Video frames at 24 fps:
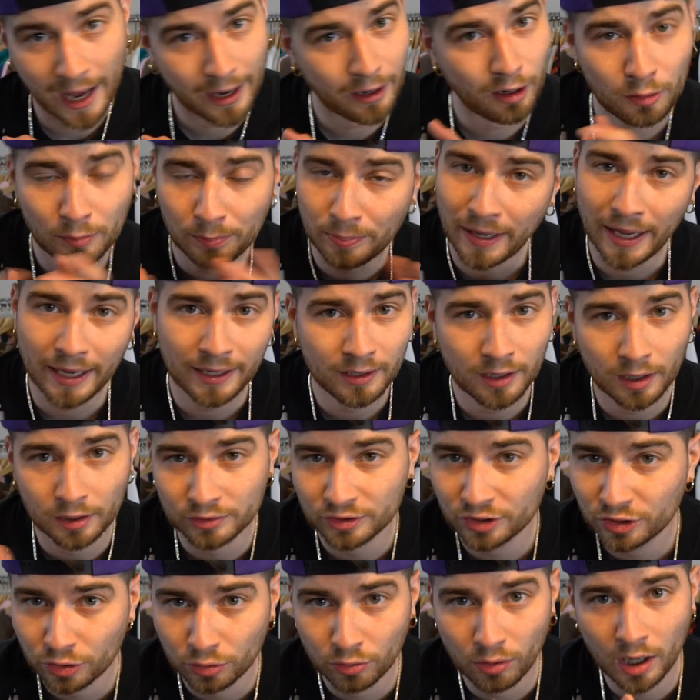I don't pay no
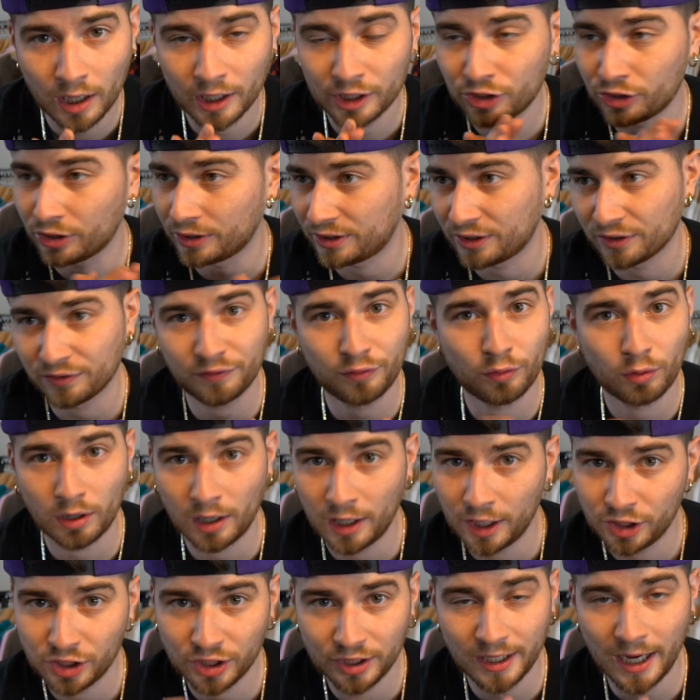two hundred to four
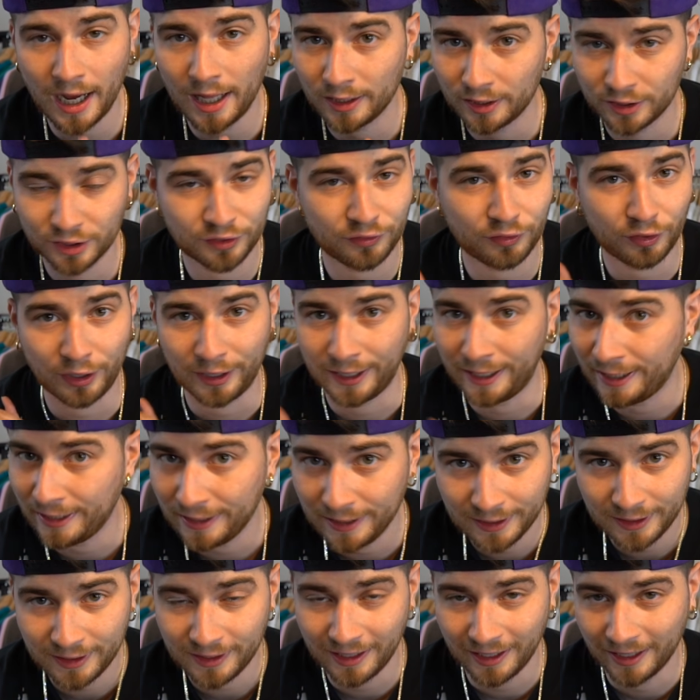hundred dollars for
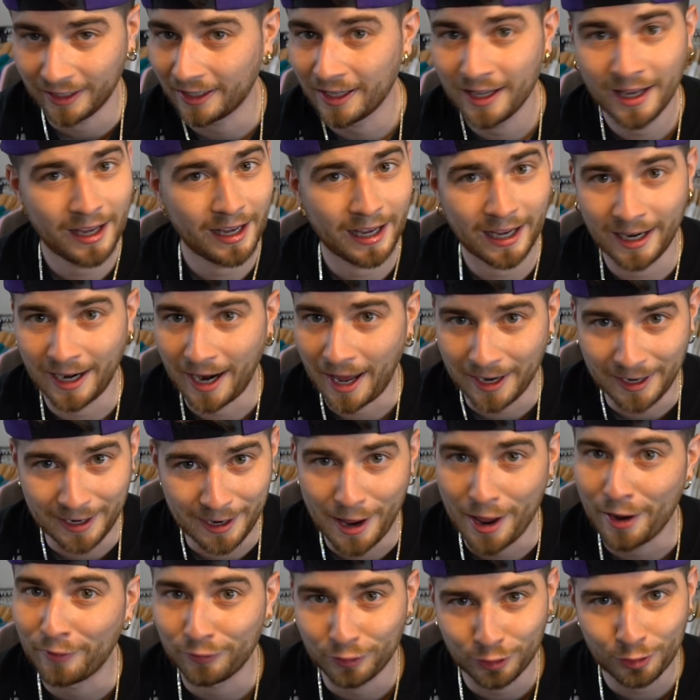anything, and I
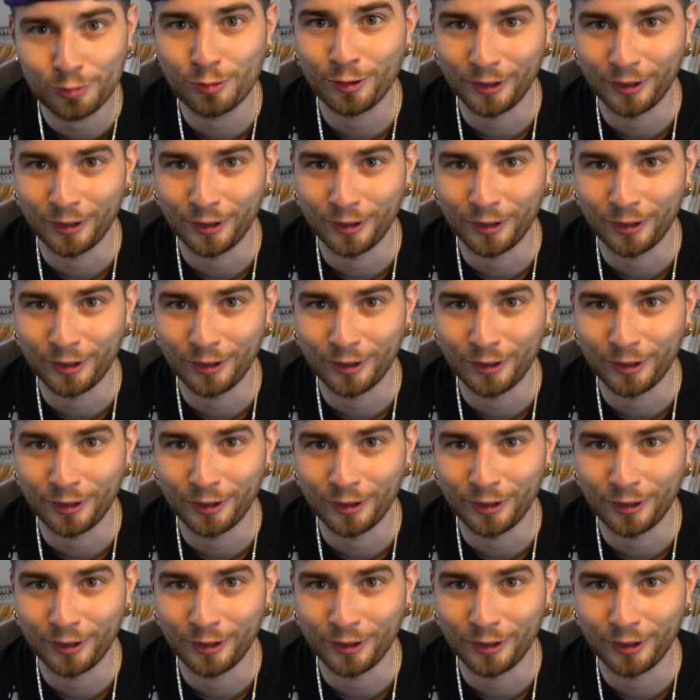never